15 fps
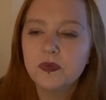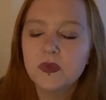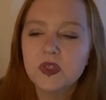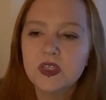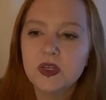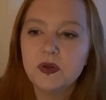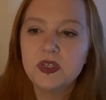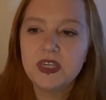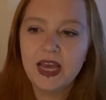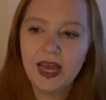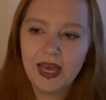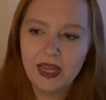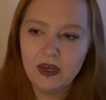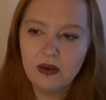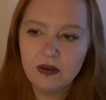So
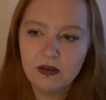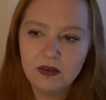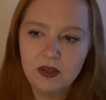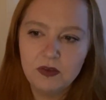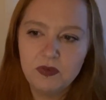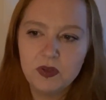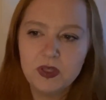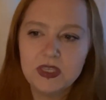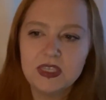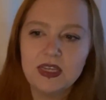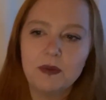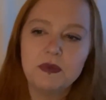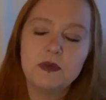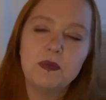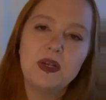10, you feel the
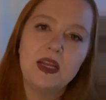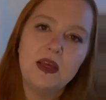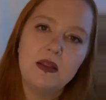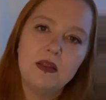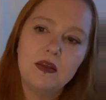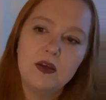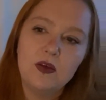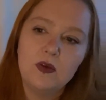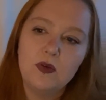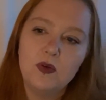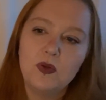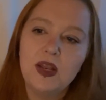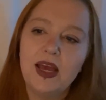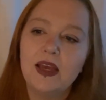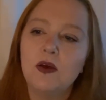steps beneath you,
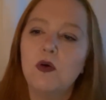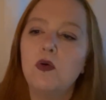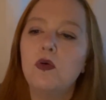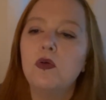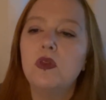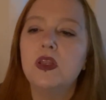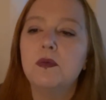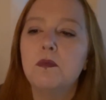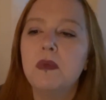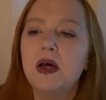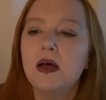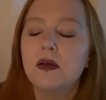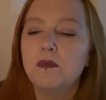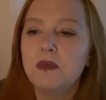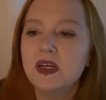you're letting all the
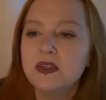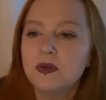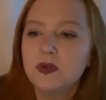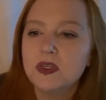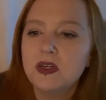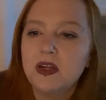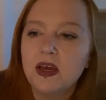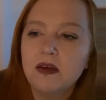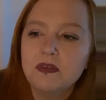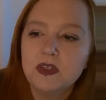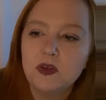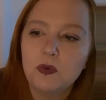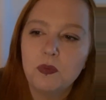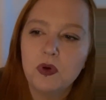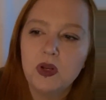muscles and nerves in
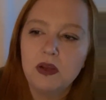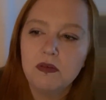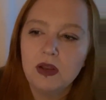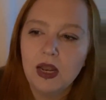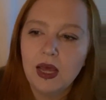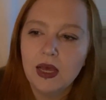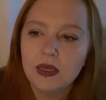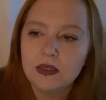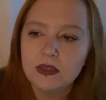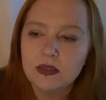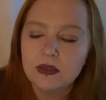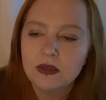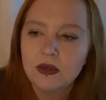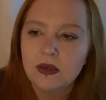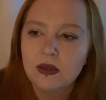your body relaxed.
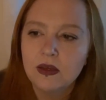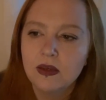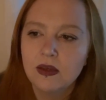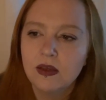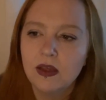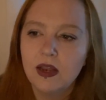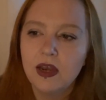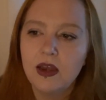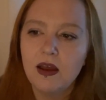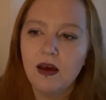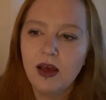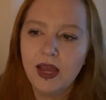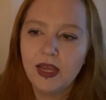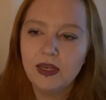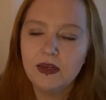
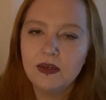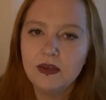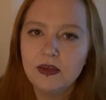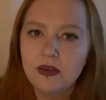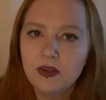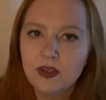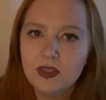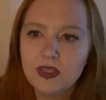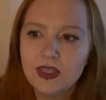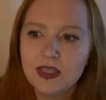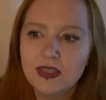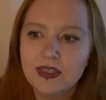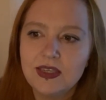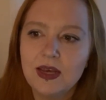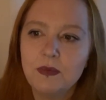9, you see the
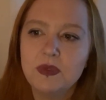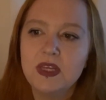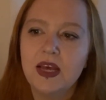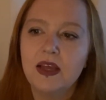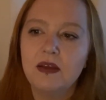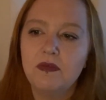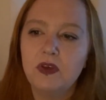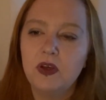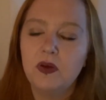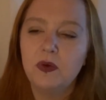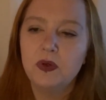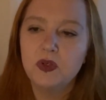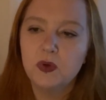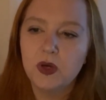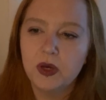steps ahead of you
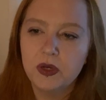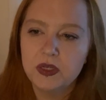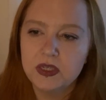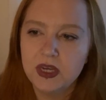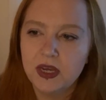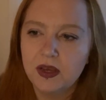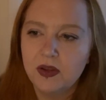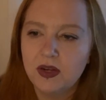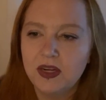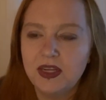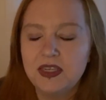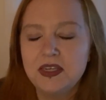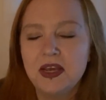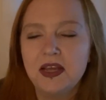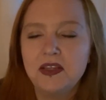as you're going down, any
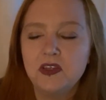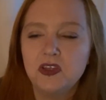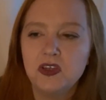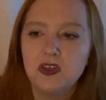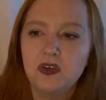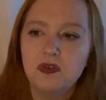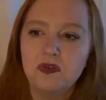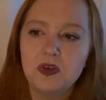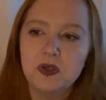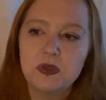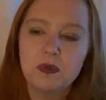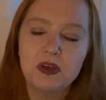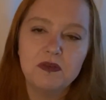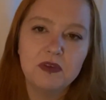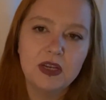tension you feel is
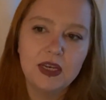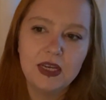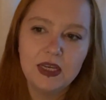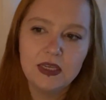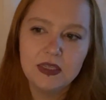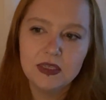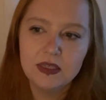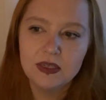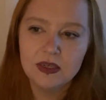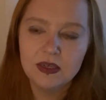being released.